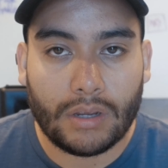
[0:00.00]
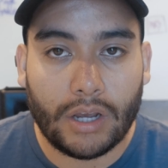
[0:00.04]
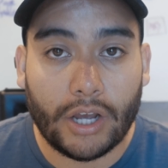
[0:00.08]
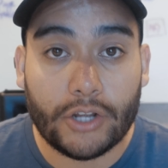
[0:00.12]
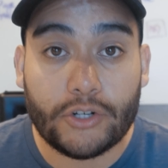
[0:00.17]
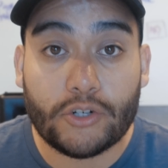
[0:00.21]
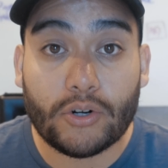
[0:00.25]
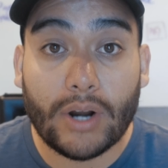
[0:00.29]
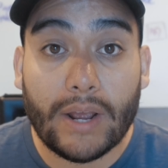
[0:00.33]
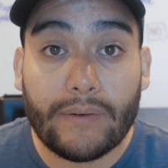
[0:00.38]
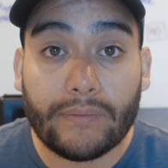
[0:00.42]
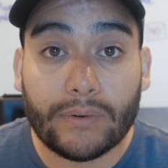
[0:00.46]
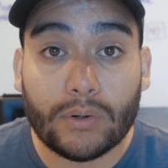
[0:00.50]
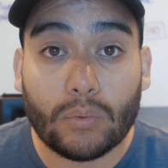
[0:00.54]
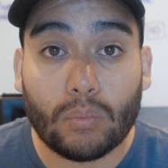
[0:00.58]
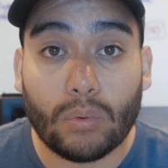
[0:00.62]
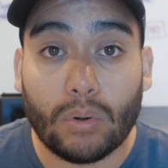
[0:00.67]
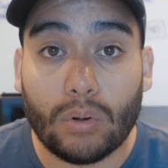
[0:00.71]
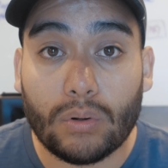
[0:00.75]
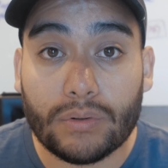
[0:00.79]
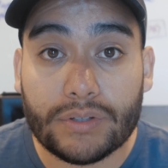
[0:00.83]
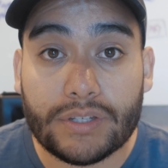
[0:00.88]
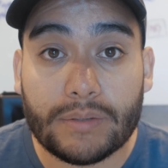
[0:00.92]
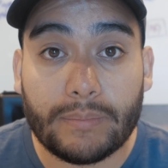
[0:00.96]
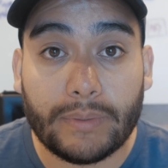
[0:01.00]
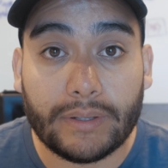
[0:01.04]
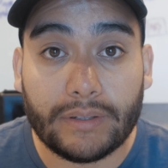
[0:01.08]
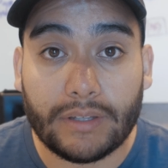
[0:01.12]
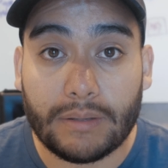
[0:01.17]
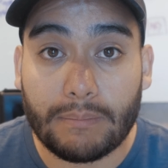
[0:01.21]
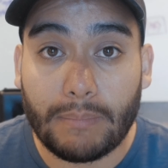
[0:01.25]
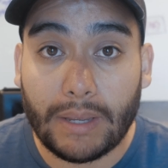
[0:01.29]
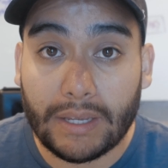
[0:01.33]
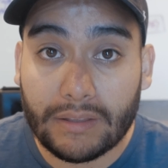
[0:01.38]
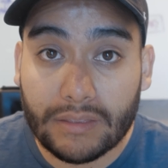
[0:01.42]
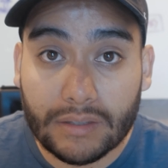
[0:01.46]
A driver will
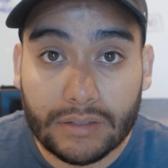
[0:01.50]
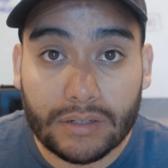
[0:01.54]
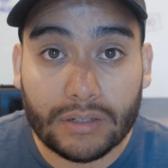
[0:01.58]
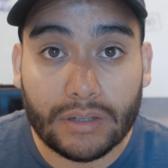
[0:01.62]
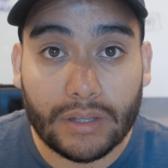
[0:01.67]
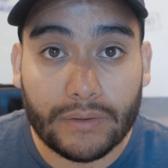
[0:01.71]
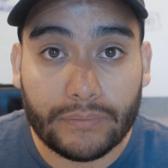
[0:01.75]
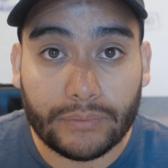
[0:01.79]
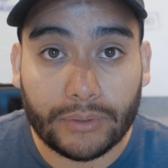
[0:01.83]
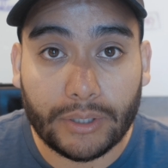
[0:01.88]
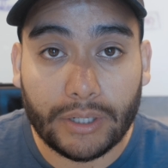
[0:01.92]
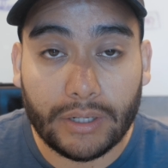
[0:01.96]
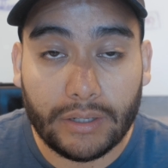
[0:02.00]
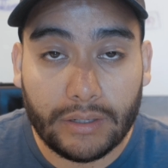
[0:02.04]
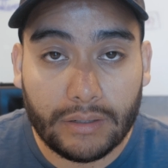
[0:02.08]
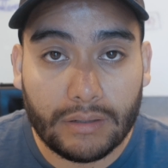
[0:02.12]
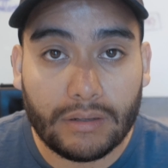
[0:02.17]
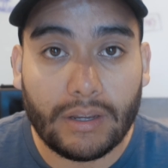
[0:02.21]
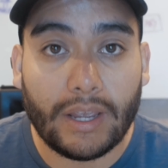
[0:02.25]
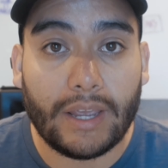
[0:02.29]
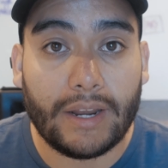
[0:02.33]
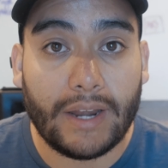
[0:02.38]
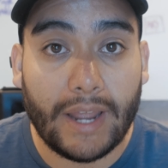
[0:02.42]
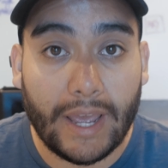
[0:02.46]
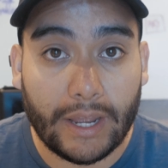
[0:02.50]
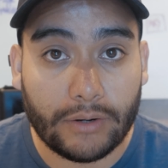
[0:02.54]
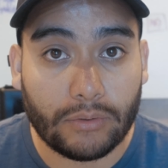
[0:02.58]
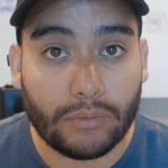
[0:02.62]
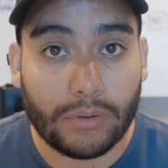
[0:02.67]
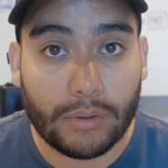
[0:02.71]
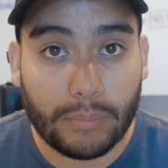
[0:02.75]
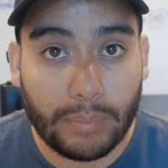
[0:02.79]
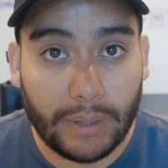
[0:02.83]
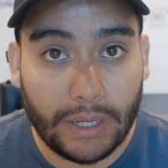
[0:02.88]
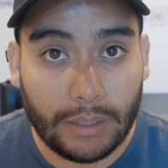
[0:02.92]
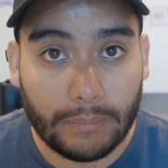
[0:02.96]
ultimately make the delivery and handle
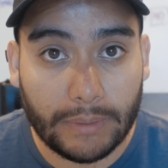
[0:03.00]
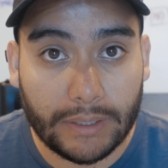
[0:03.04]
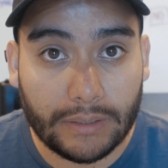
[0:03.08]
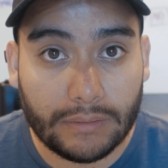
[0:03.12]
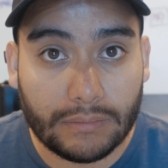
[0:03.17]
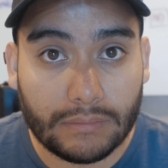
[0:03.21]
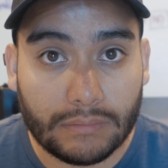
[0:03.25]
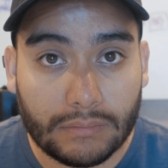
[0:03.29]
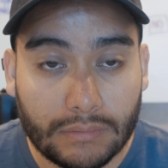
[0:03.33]
the payment.